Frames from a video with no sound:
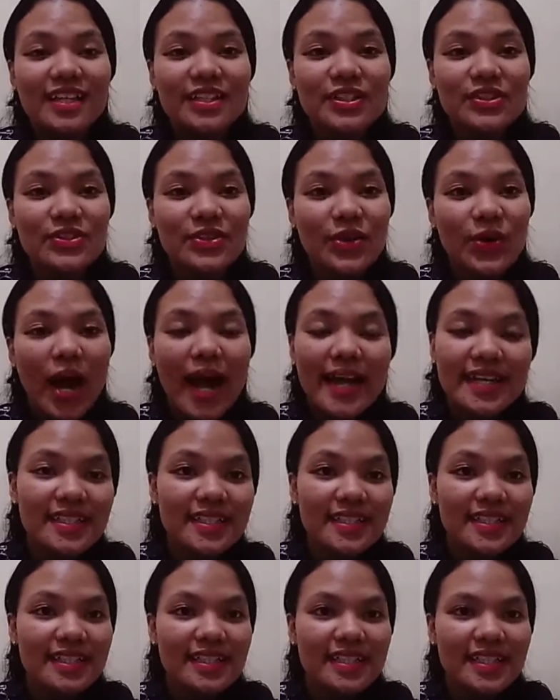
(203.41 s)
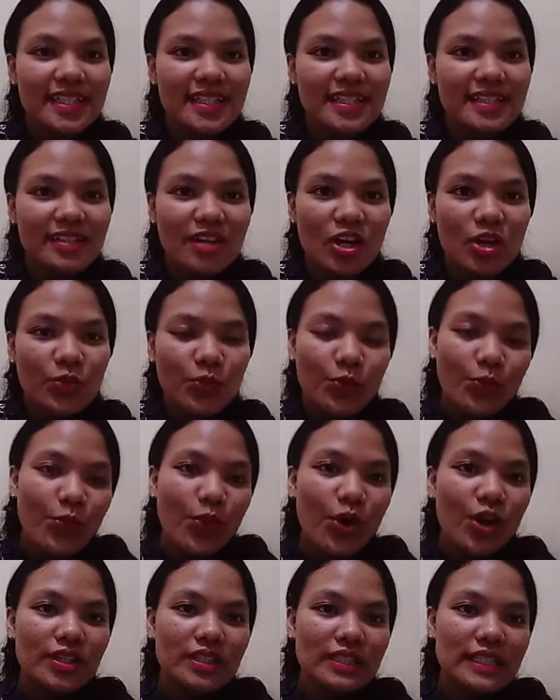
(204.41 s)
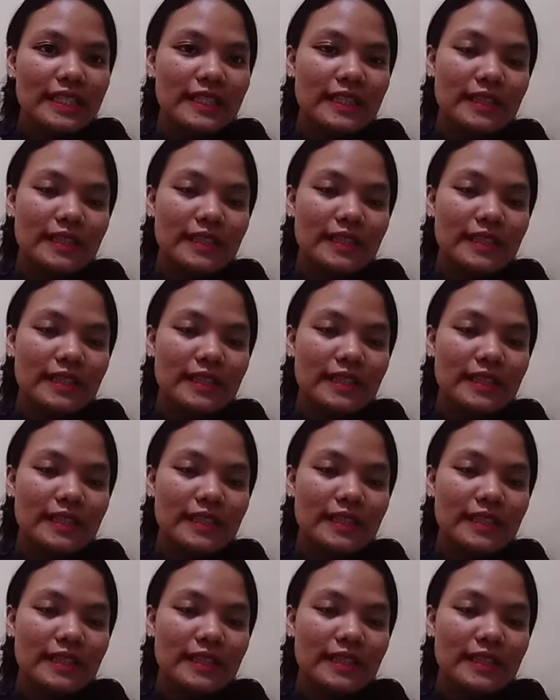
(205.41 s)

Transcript: So identity is not what